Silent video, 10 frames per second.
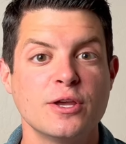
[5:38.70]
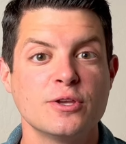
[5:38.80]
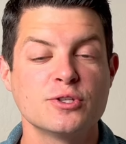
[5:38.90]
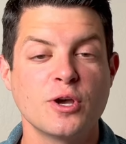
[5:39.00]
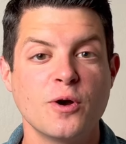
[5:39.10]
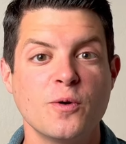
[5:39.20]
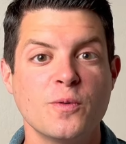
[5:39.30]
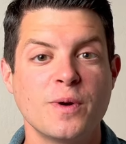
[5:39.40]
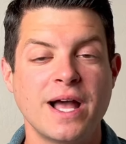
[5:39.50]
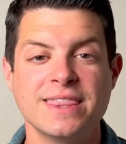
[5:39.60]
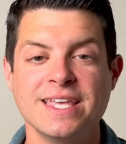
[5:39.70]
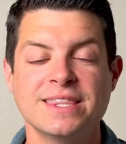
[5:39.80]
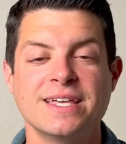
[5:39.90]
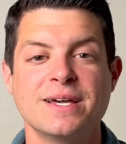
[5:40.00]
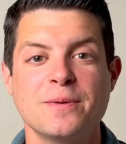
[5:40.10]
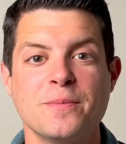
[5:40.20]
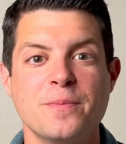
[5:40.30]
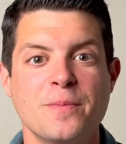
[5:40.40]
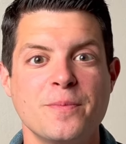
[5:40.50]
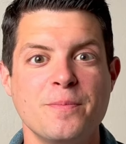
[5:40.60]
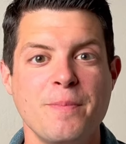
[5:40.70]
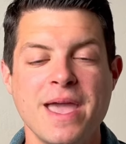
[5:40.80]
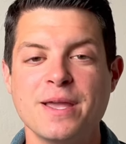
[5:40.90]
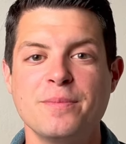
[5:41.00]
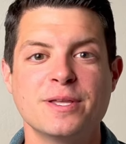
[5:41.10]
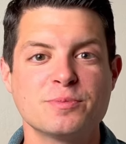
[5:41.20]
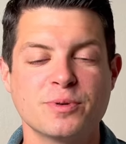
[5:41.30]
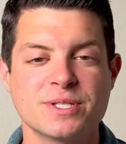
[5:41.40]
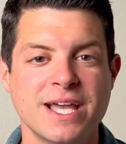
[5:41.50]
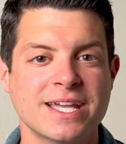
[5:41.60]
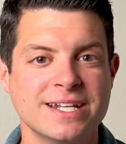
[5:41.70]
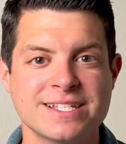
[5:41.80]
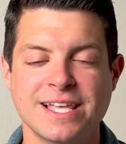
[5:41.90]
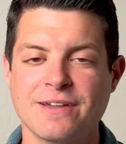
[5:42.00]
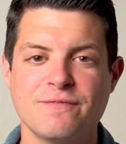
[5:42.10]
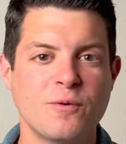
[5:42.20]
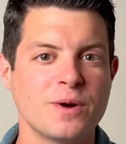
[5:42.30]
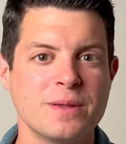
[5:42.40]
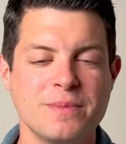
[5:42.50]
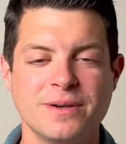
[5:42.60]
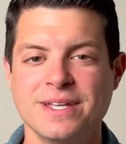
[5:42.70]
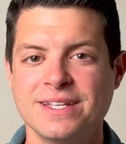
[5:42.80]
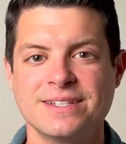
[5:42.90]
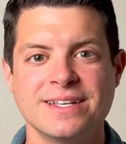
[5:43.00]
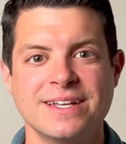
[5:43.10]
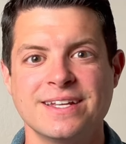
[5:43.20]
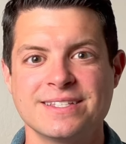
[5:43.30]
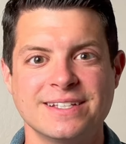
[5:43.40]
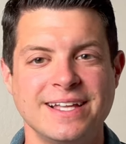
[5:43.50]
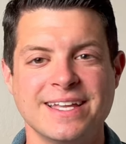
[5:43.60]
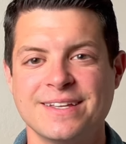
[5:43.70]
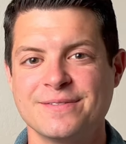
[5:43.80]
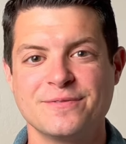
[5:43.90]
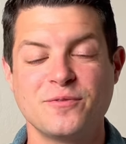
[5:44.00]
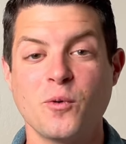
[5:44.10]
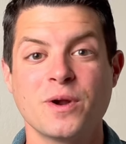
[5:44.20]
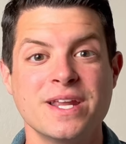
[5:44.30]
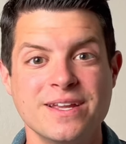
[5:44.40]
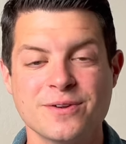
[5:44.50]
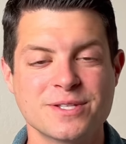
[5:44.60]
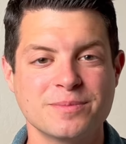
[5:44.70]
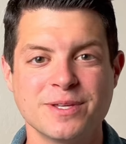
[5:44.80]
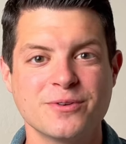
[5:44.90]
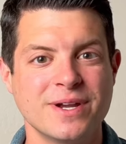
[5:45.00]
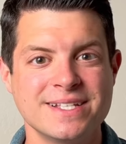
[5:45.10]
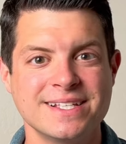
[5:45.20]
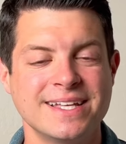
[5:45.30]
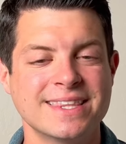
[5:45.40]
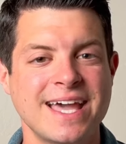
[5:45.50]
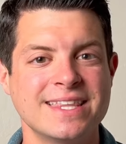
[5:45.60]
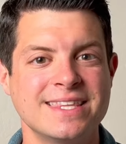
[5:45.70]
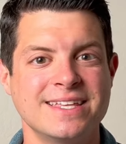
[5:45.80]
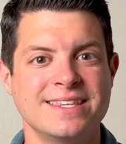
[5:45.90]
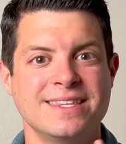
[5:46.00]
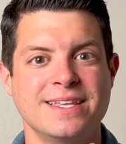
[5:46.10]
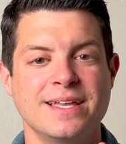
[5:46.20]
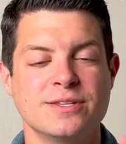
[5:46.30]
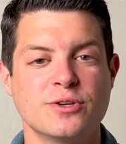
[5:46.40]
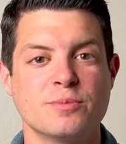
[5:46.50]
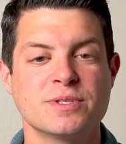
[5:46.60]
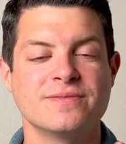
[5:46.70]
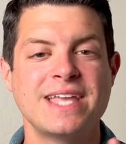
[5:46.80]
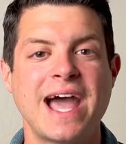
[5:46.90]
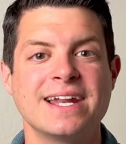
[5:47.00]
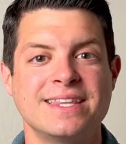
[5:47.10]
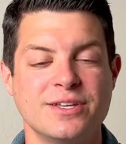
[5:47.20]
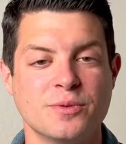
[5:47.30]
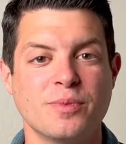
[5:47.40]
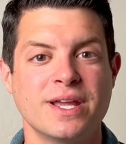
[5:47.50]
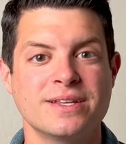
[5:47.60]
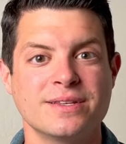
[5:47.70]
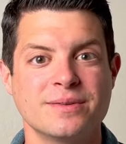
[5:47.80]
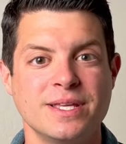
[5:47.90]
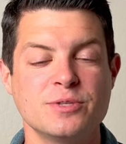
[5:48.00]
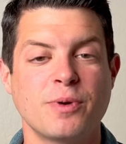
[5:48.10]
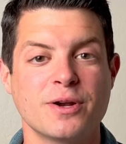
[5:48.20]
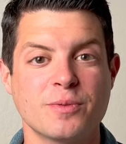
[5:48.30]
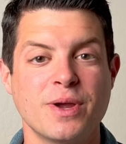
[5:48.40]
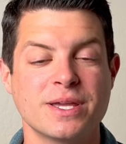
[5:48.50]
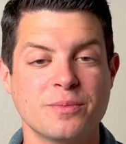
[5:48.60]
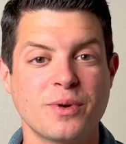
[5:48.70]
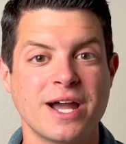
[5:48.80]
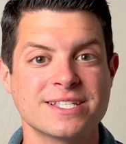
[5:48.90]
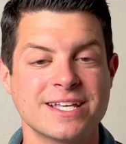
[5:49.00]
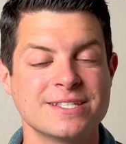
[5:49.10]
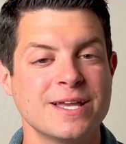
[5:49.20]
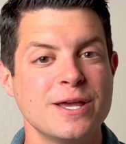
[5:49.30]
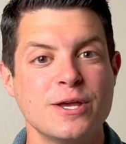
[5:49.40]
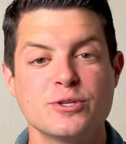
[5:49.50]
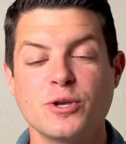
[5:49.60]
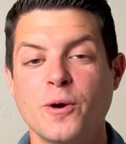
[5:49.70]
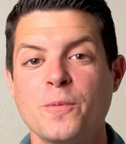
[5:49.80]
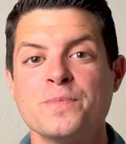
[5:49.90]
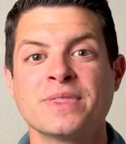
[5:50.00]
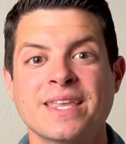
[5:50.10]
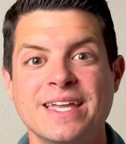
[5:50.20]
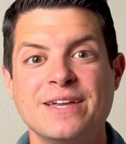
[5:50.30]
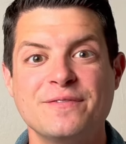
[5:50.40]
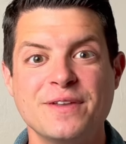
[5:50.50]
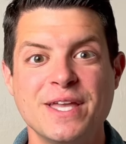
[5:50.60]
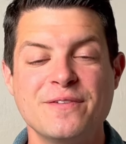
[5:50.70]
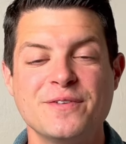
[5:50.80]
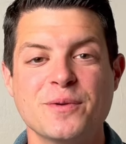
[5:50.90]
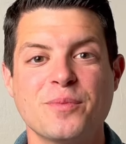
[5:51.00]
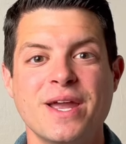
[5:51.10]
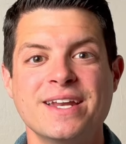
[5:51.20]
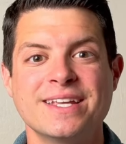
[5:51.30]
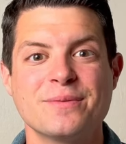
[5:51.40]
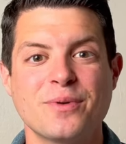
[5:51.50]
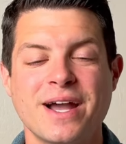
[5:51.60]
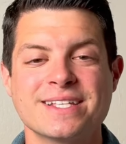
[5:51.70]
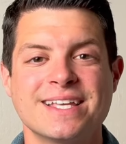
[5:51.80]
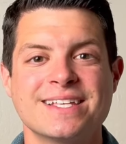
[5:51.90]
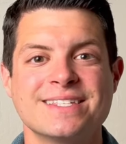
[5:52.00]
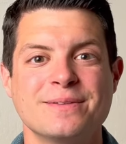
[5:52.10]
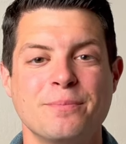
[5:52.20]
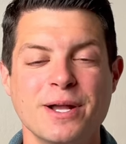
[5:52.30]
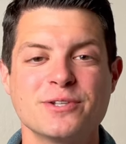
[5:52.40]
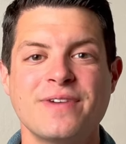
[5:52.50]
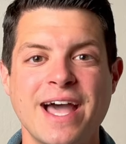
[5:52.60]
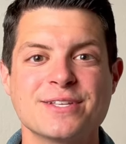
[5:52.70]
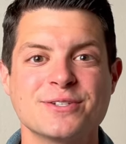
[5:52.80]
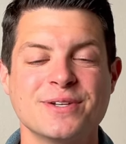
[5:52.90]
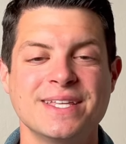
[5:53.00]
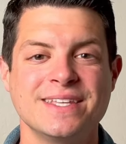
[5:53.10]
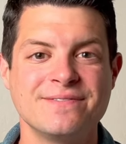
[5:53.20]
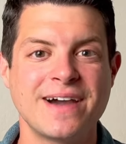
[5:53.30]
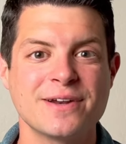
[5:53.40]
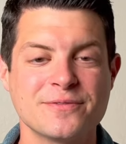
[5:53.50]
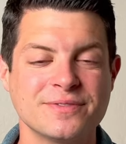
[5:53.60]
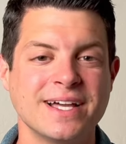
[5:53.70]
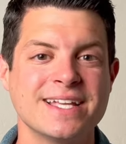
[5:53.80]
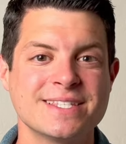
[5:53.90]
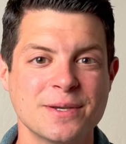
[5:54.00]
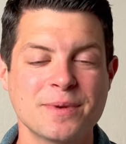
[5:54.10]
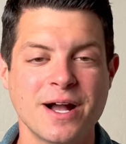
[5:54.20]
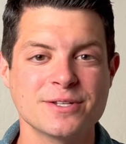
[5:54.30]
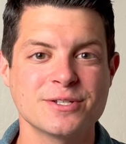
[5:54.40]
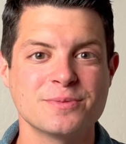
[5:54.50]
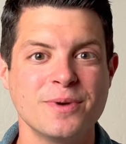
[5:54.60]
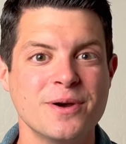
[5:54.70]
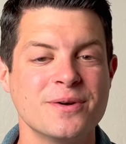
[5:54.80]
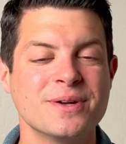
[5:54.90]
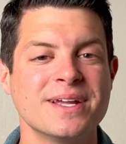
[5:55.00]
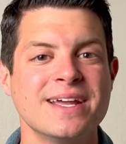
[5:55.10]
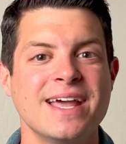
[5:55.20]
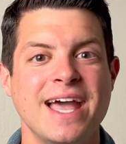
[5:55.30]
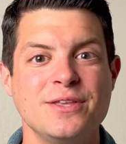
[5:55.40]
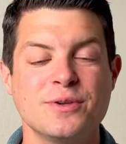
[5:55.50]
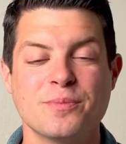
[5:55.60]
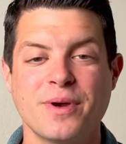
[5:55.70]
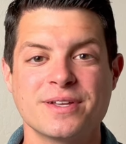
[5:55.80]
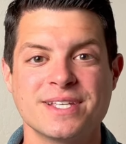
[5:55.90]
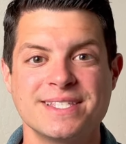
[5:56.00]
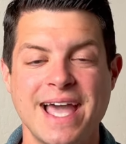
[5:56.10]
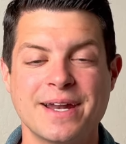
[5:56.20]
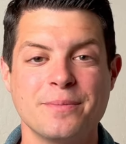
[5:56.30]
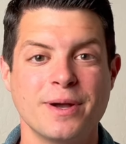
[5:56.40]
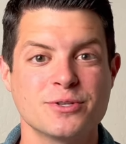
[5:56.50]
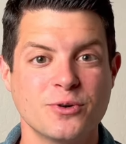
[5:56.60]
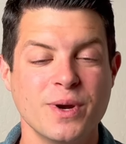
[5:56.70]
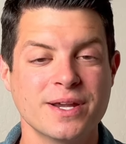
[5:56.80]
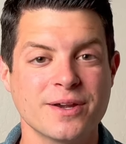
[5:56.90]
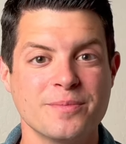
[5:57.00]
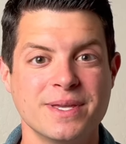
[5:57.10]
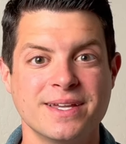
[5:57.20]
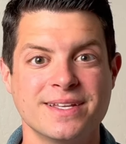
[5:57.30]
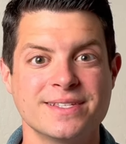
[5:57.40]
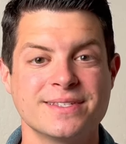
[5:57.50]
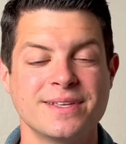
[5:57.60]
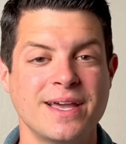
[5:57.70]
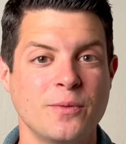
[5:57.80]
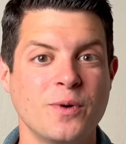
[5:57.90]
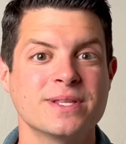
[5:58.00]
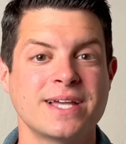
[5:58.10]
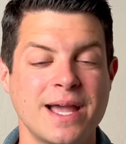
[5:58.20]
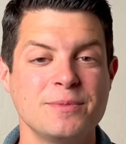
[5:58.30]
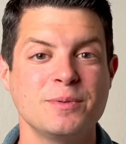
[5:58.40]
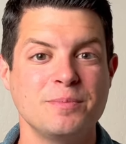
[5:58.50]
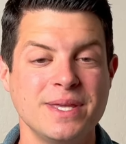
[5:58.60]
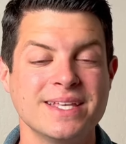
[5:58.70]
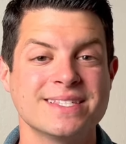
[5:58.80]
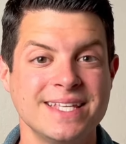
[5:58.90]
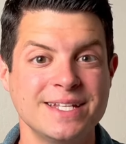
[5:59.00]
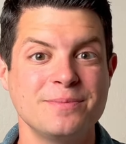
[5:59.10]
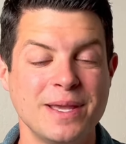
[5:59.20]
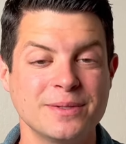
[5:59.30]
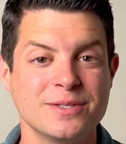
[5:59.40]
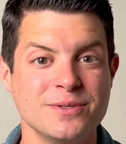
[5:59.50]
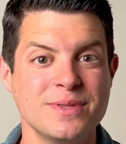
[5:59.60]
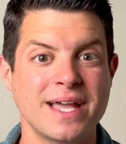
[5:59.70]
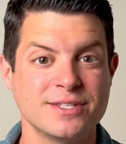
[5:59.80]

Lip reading: So I think the megabits per second is like 40 million to like 40 or something crazy like that in terms of data that your brain, each part of your brain can process. So if your brain can process much faster in the fight or flight subconscious mode, and you can process data much quicker because at one time human beings needed to be able to do that